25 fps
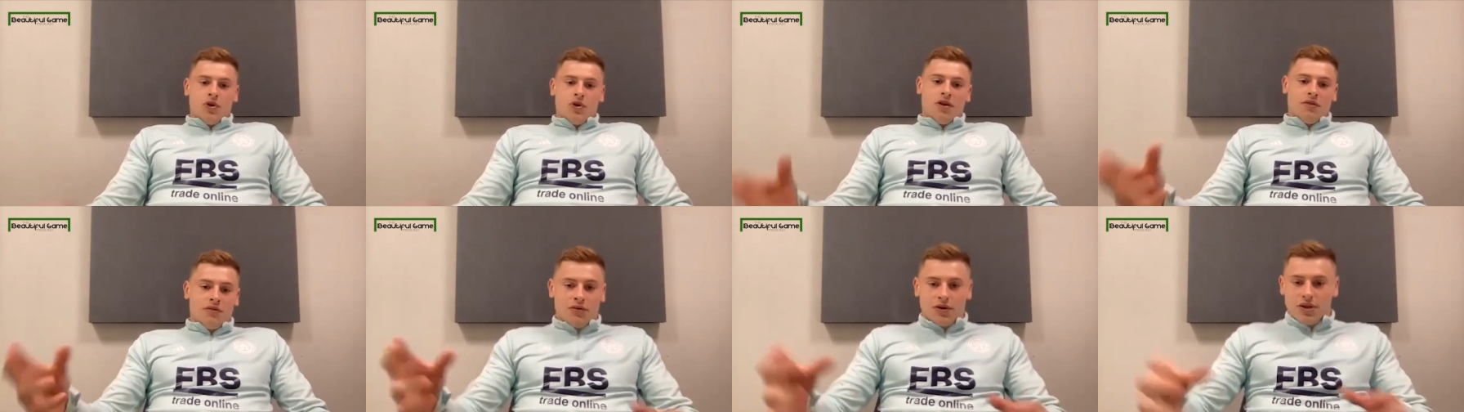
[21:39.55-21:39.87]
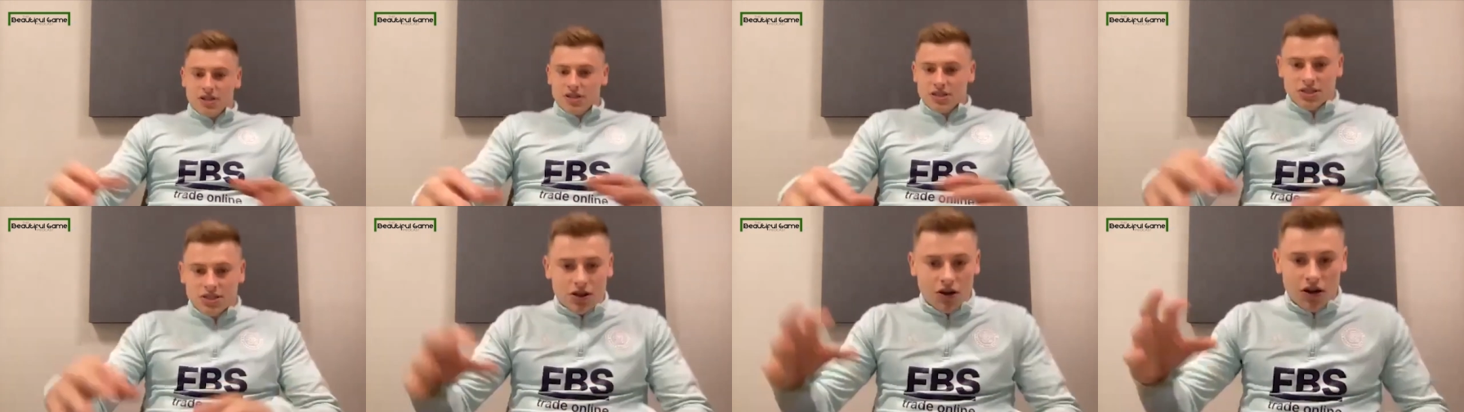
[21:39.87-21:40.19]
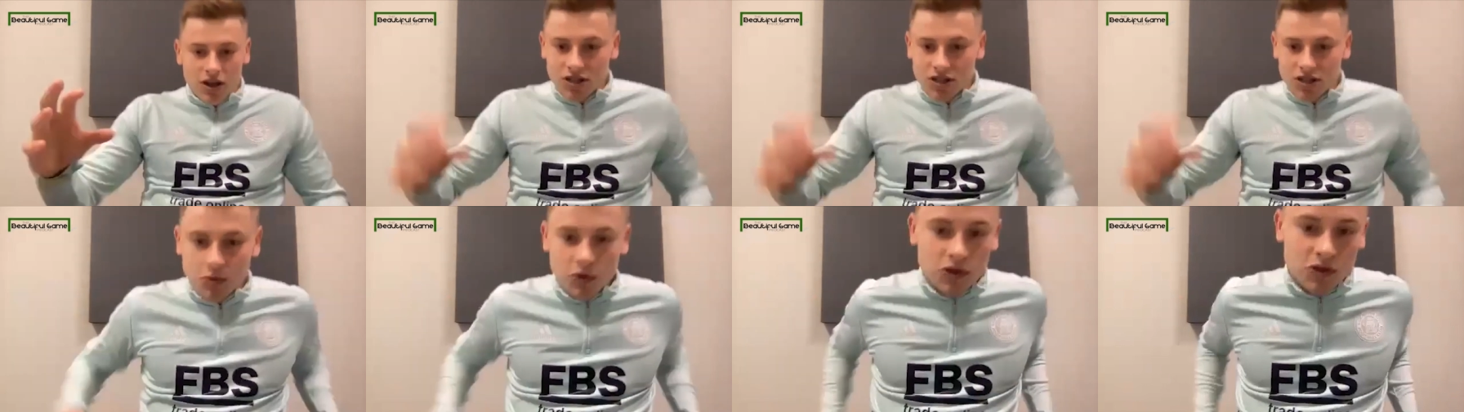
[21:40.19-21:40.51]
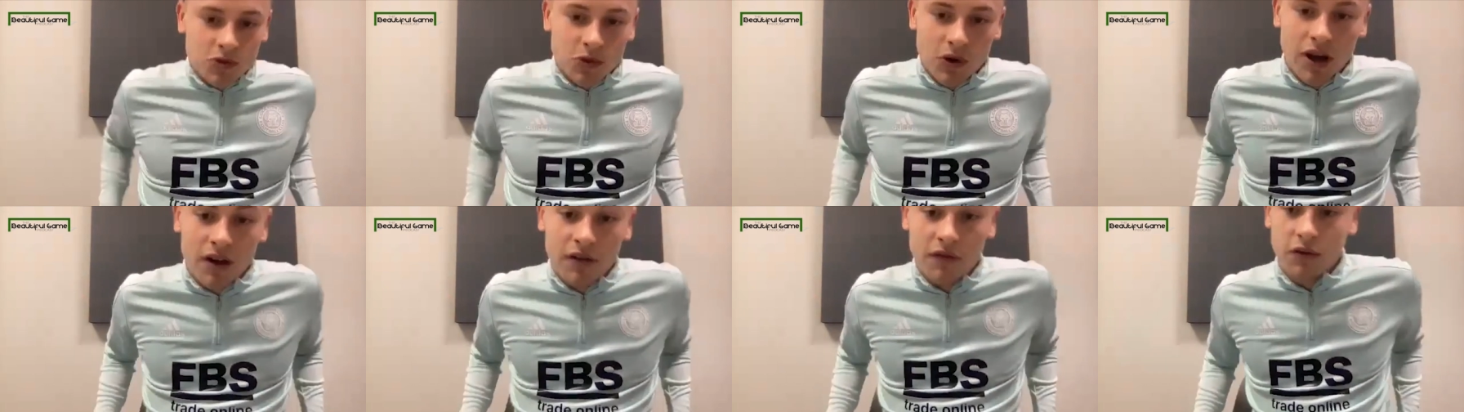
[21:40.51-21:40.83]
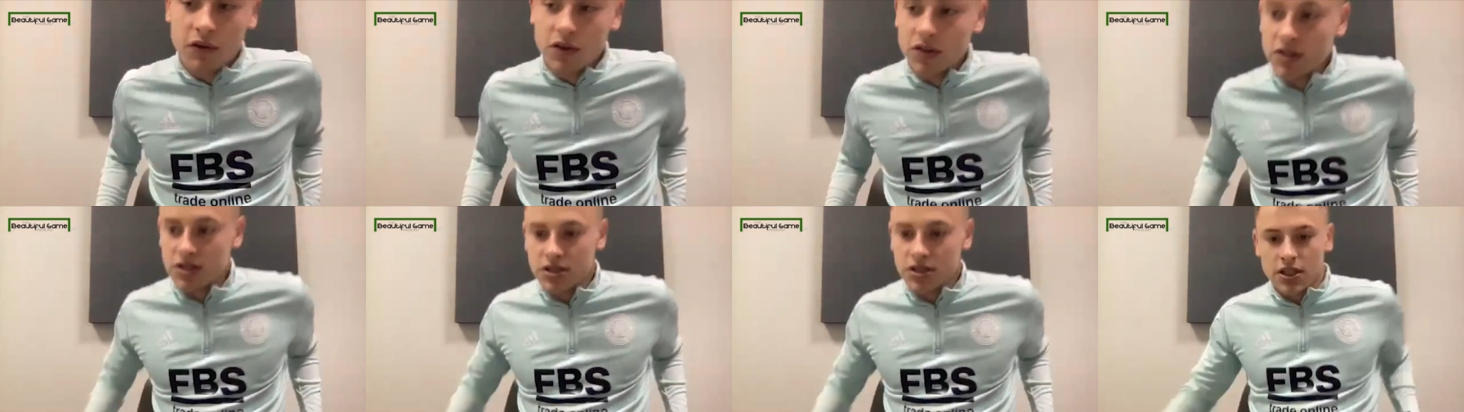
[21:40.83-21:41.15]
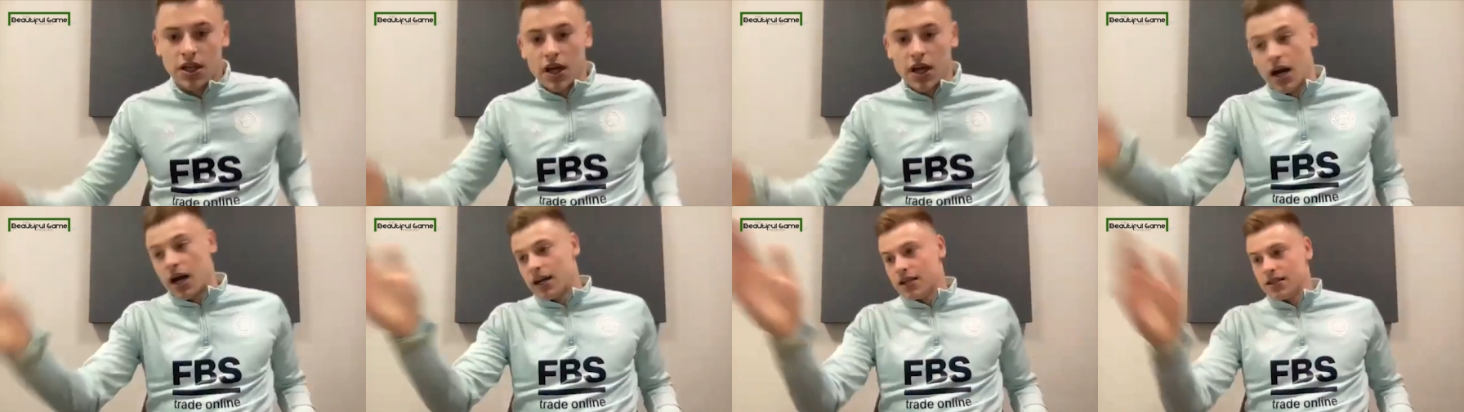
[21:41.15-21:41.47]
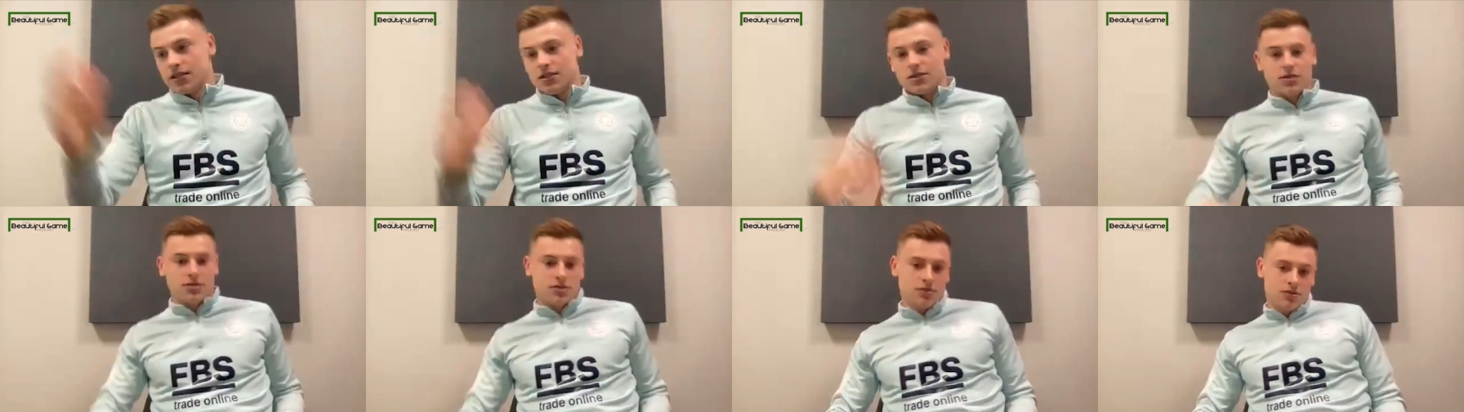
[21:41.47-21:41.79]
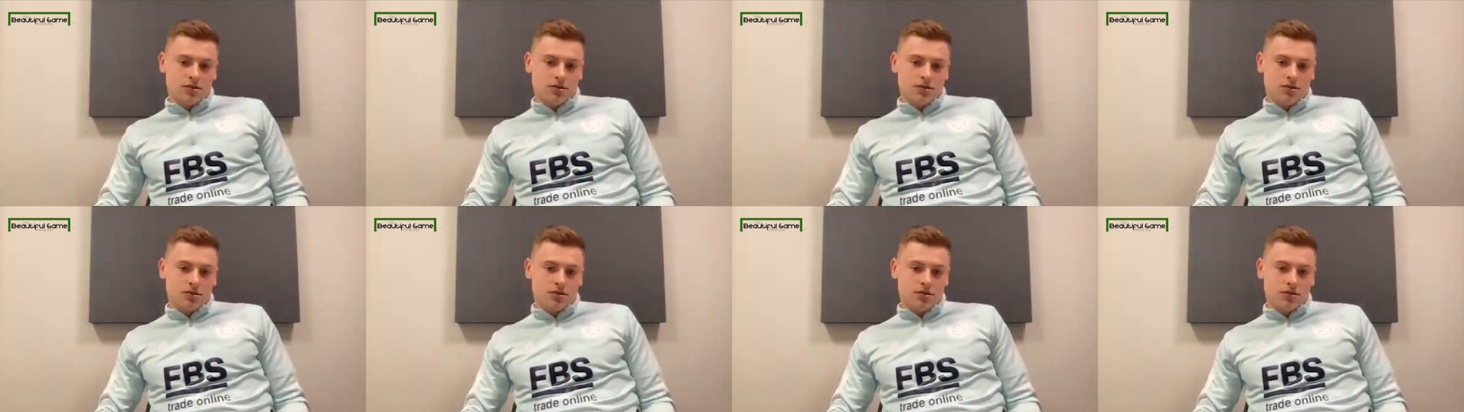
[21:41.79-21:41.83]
whatever it is, Sky Sports, whatever, and see, ah,